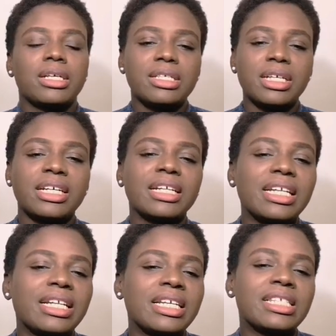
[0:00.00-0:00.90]

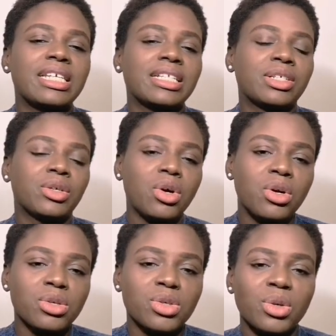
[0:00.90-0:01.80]
Secondly, let's take the
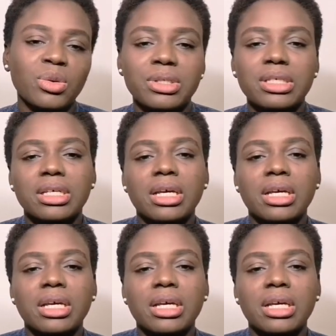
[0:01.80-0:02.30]
coarse salt,